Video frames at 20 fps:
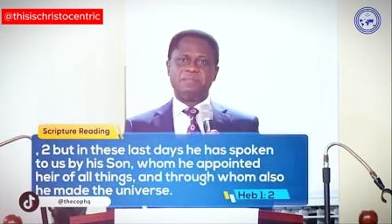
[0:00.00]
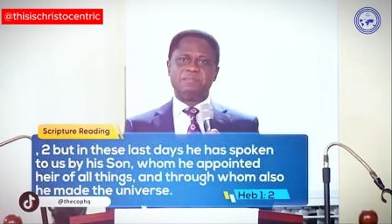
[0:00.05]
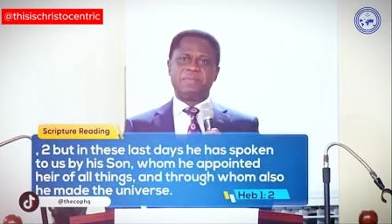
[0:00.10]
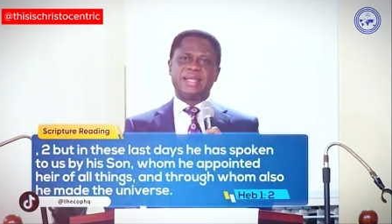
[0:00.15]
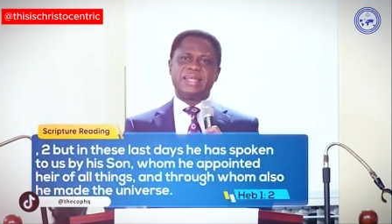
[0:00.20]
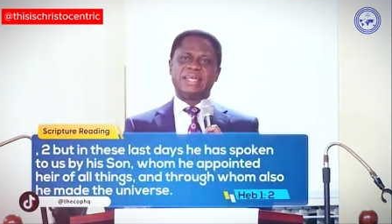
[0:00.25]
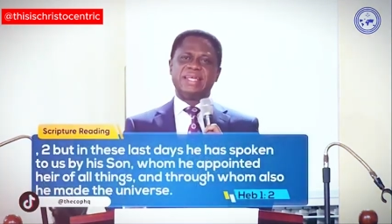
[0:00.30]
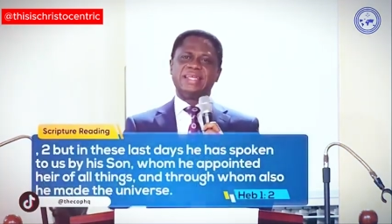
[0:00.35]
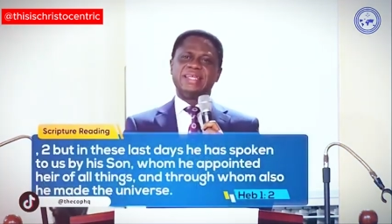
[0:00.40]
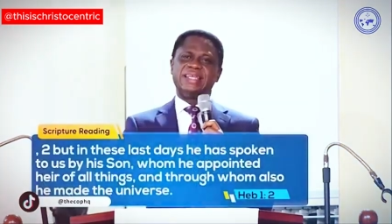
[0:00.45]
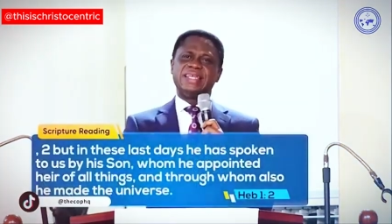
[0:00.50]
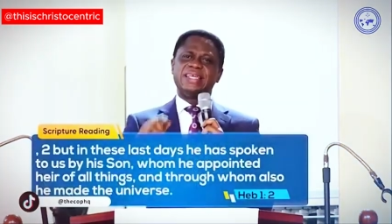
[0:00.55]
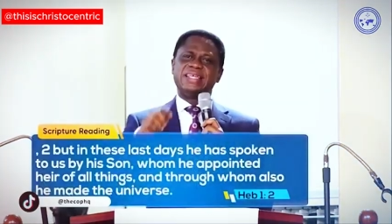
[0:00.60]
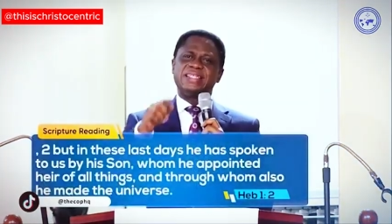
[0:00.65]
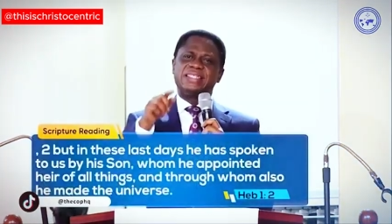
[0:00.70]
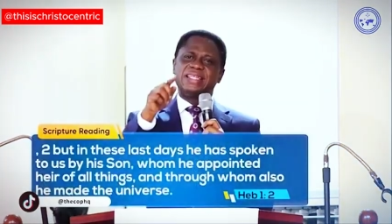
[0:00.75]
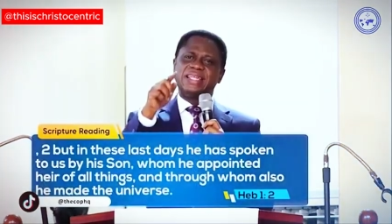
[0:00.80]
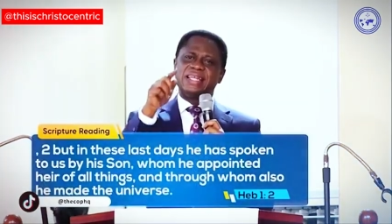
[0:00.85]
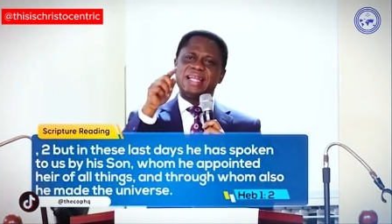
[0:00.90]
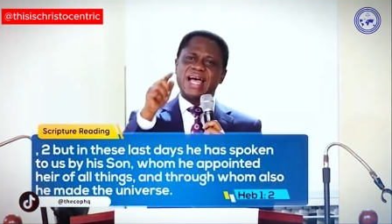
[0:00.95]
But in
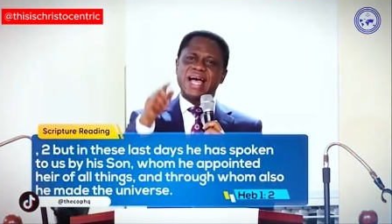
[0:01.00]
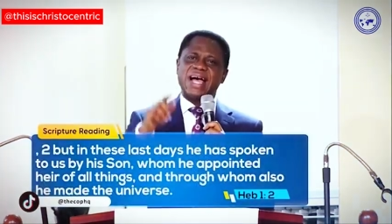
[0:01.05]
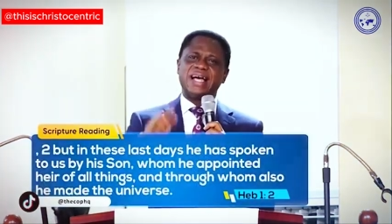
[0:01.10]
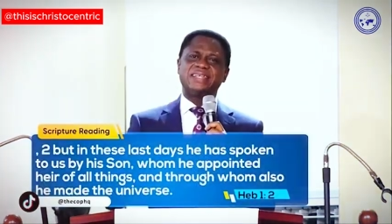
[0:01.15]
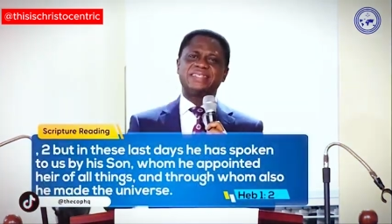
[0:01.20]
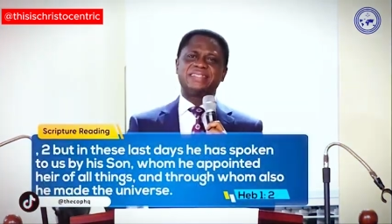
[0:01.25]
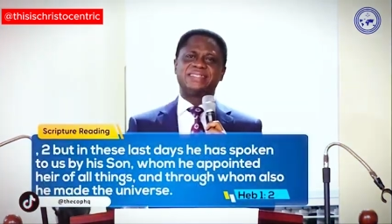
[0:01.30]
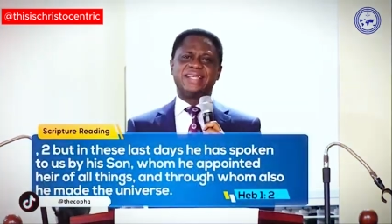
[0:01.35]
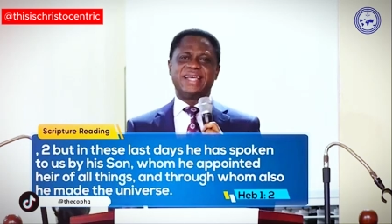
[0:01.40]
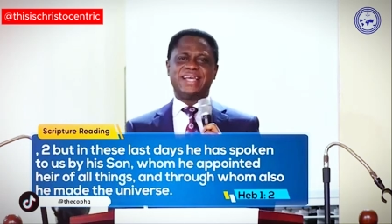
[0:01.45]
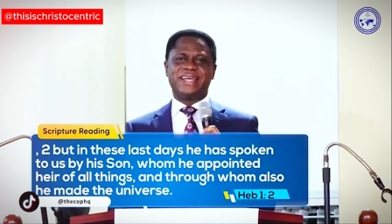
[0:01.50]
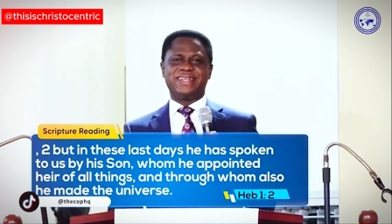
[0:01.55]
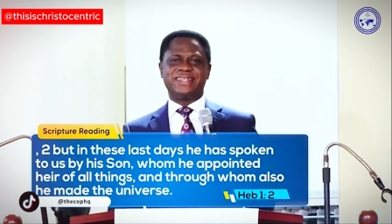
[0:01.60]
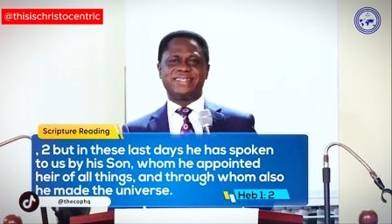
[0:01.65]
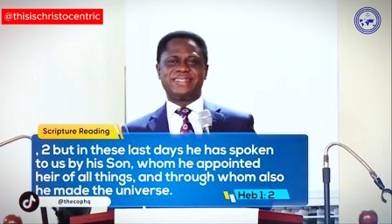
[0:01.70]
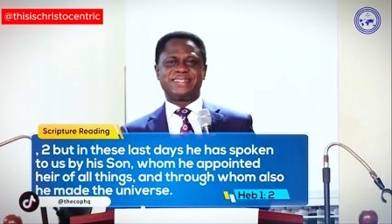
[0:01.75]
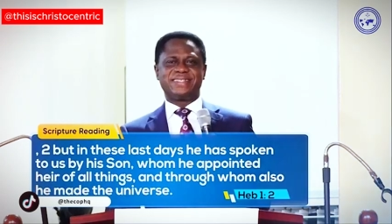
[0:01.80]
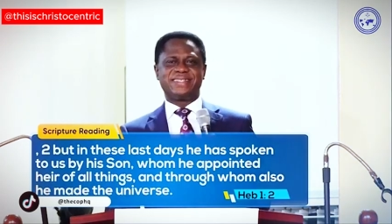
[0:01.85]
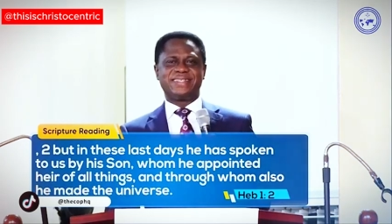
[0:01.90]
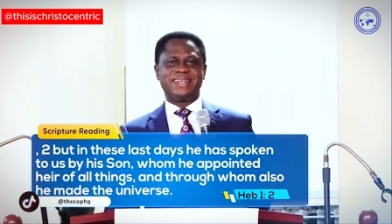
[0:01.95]
these last
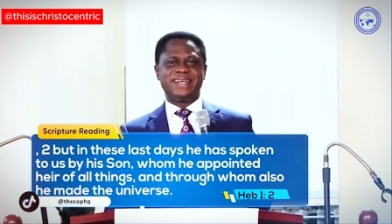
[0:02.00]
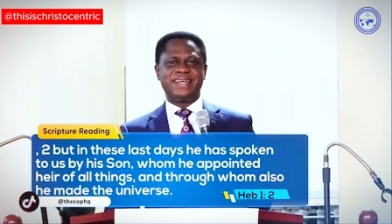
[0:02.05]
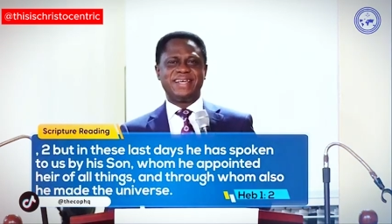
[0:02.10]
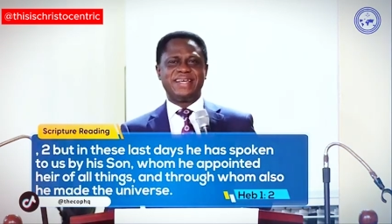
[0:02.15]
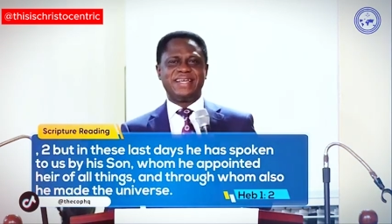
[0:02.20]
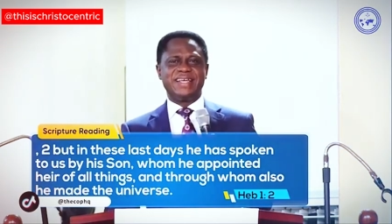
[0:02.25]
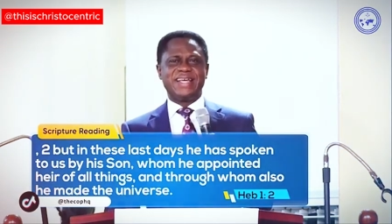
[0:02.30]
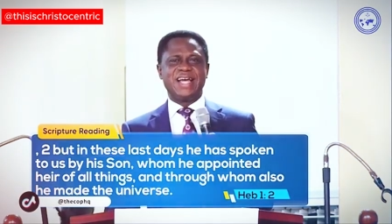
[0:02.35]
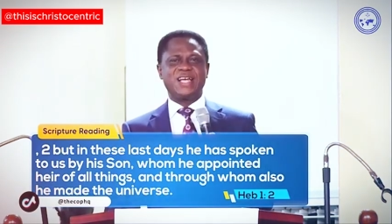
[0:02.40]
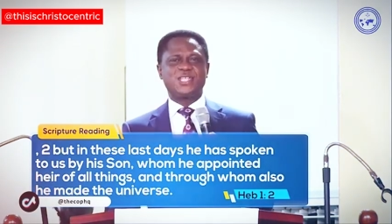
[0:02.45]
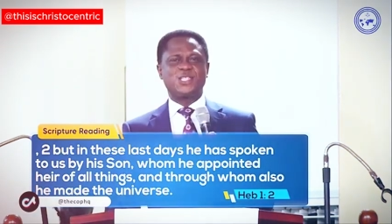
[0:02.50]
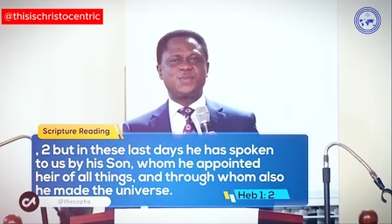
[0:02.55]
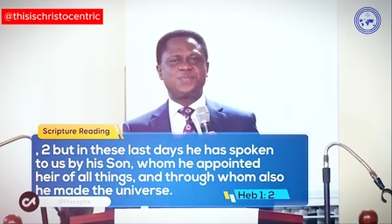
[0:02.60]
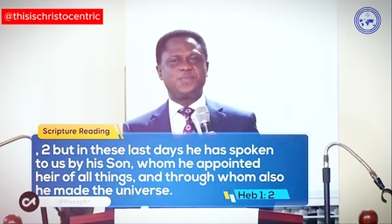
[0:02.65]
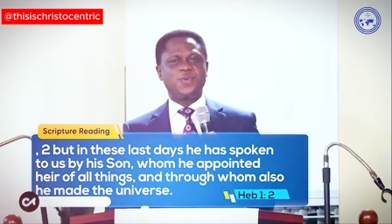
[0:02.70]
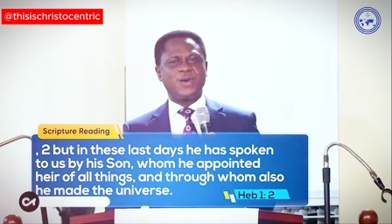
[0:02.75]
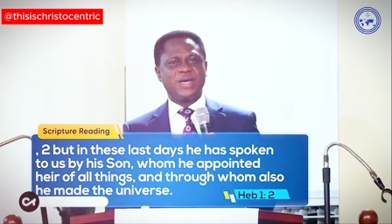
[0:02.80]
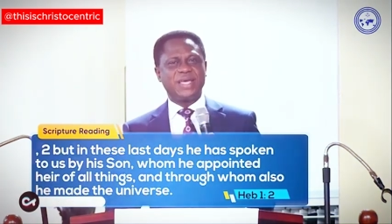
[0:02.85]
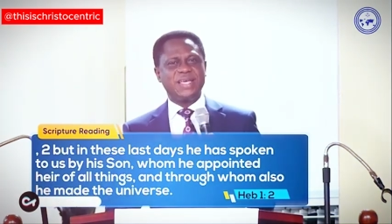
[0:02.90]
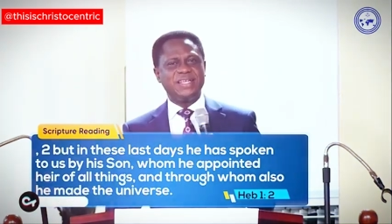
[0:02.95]
days, he has
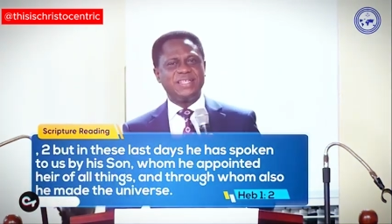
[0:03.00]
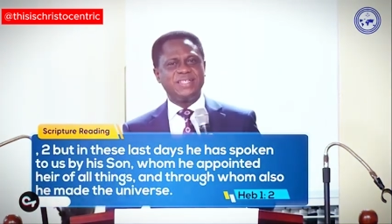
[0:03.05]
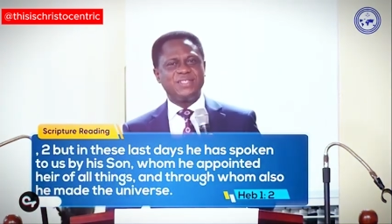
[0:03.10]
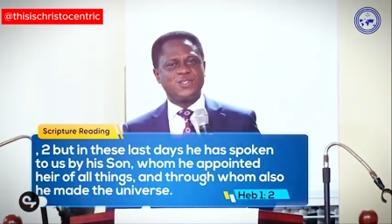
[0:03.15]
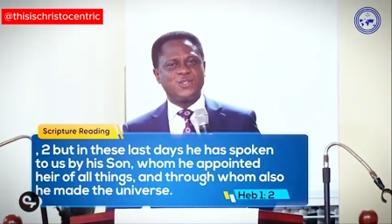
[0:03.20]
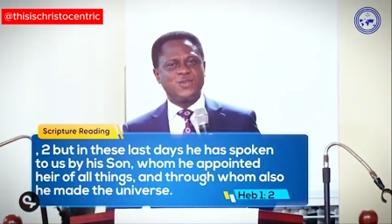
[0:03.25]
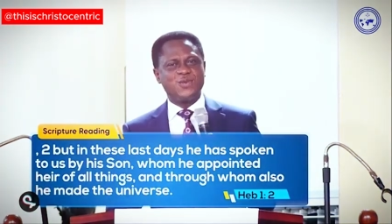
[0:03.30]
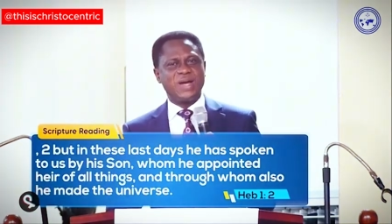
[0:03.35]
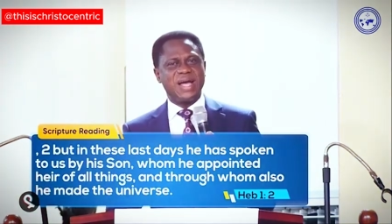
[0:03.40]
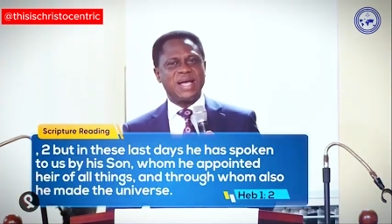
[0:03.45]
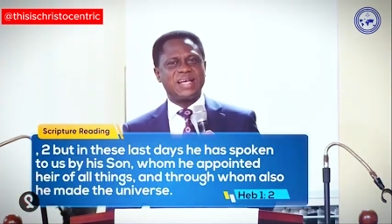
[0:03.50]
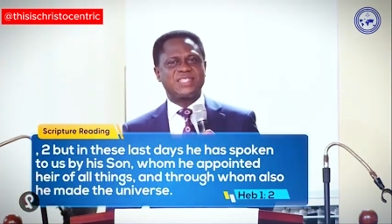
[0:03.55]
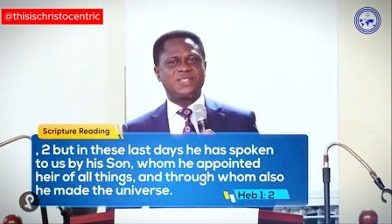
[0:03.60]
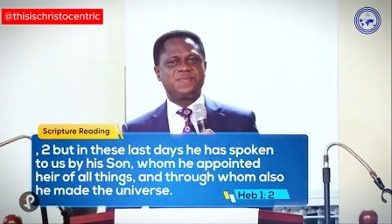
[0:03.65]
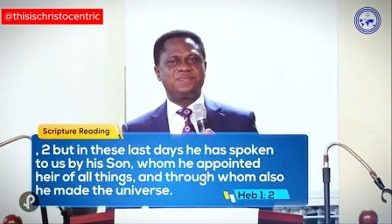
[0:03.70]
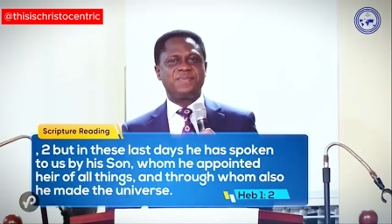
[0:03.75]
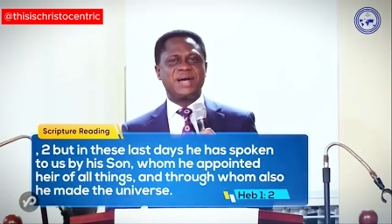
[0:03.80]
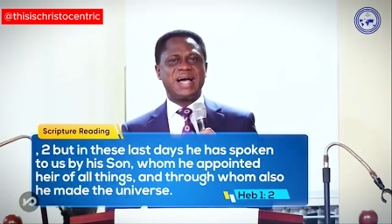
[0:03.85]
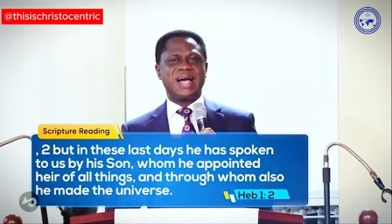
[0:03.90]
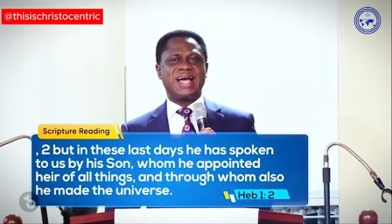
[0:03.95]
spoken to
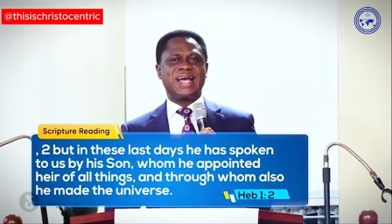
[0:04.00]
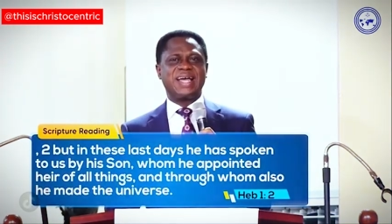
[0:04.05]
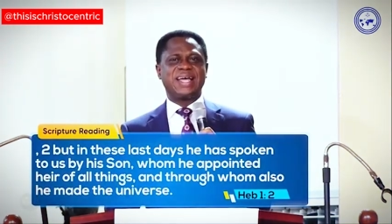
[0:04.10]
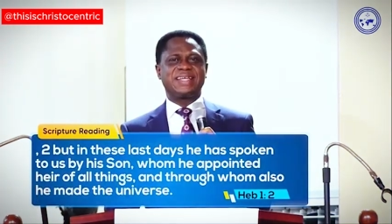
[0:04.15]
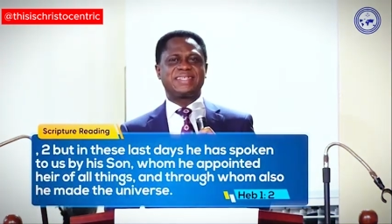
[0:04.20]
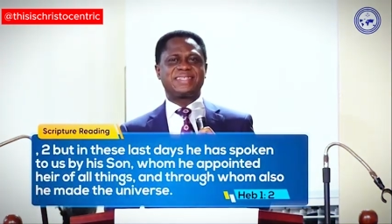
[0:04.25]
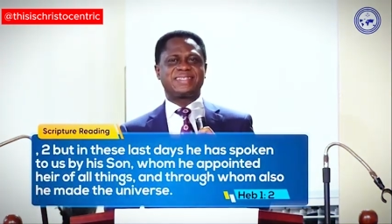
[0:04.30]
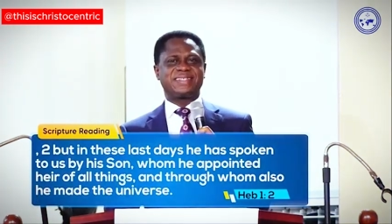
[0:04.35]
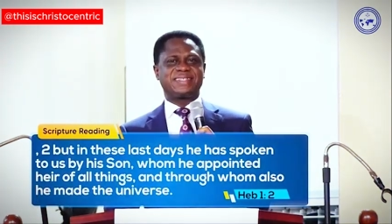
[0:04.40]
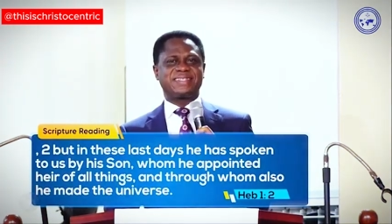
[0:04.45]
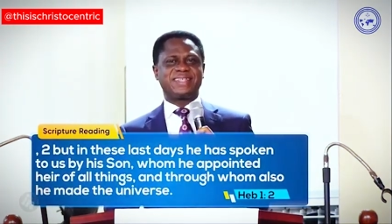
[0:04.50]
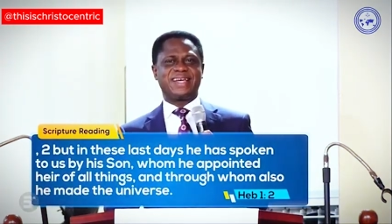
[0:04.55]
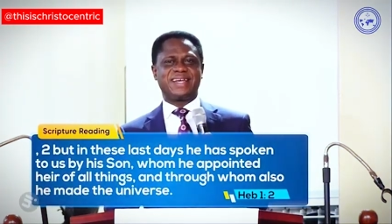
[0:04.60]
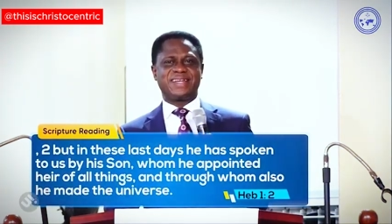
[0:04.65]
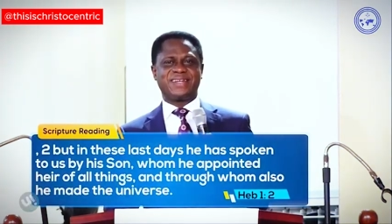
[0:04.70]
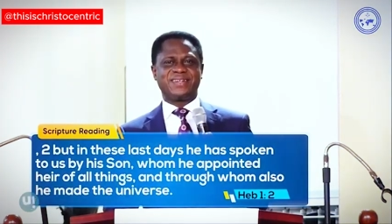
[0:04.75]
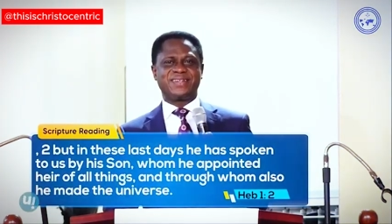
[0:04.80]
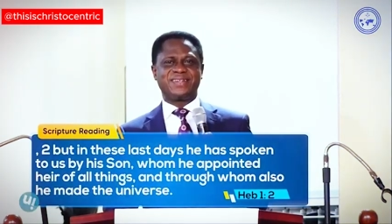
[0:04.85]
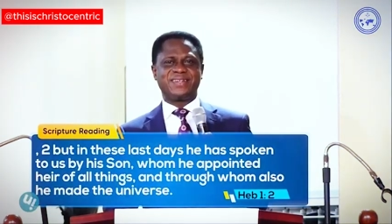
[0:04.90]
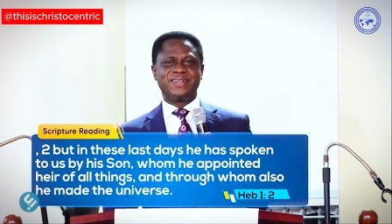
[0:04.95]
us by his
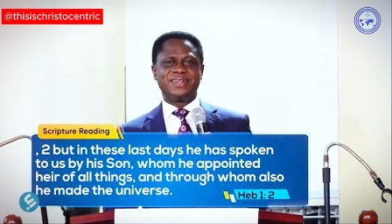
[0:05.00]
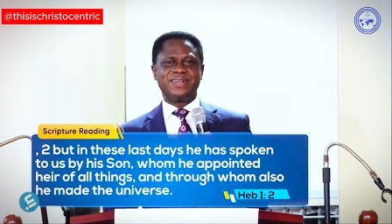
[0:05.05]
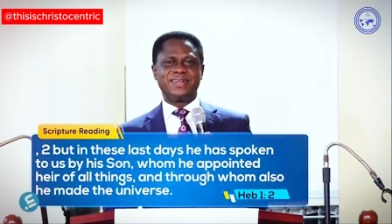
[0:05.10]
Son,